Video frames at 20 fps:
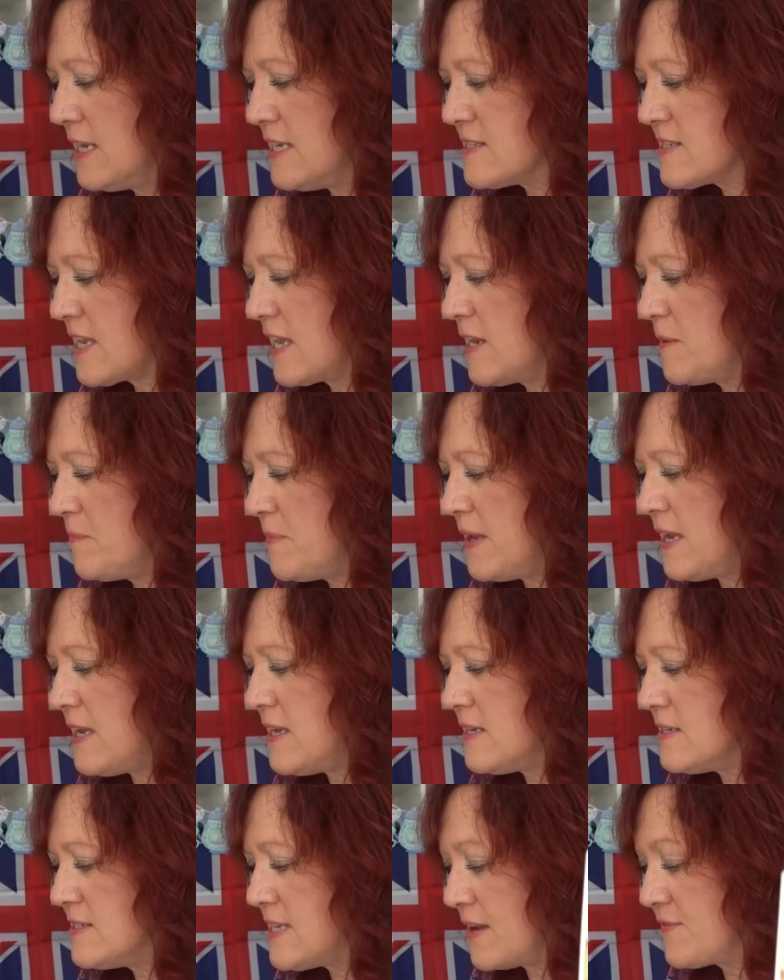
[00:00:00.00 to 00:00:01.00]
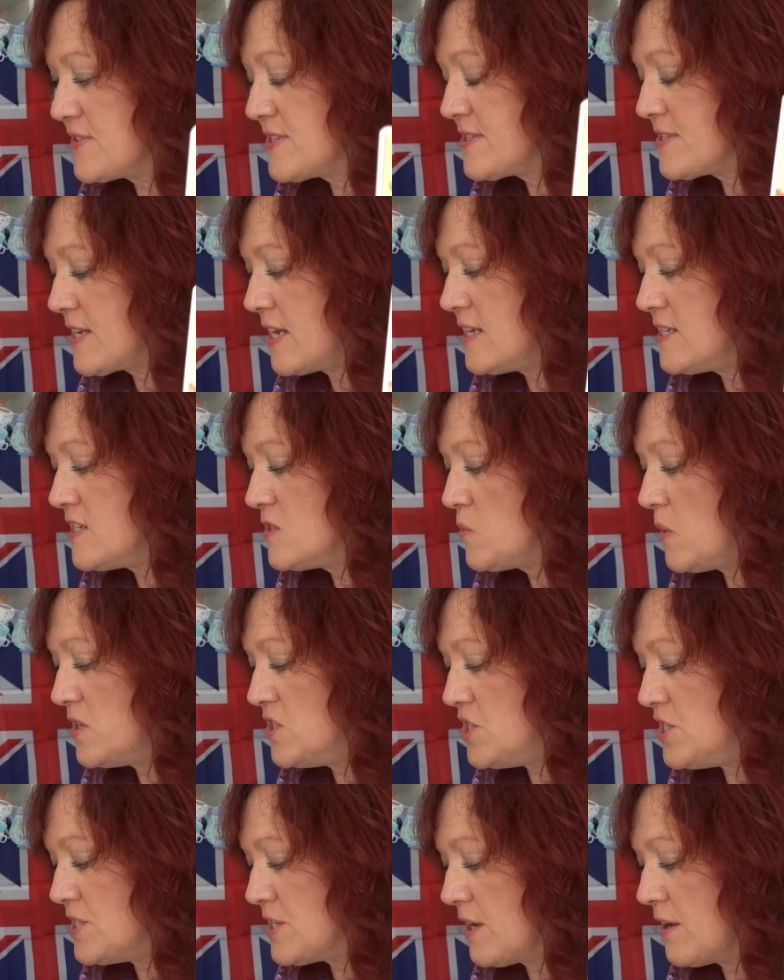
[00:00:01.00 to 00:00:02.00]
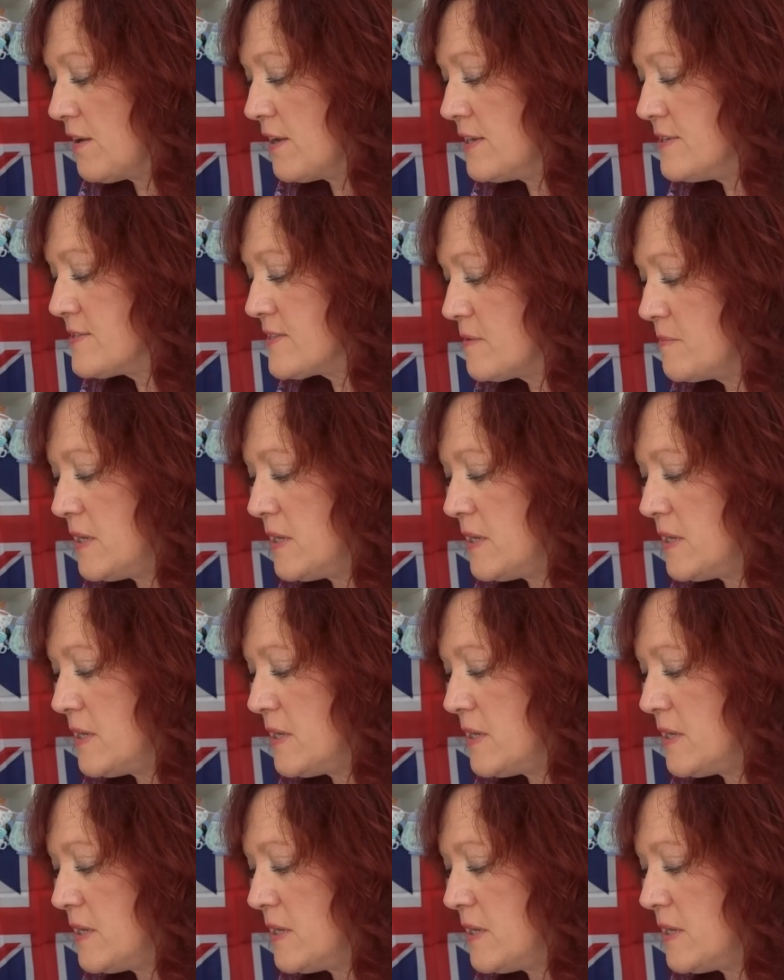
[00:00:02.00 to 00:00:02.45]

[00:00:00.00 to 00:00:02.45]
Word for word: devastated when she dies.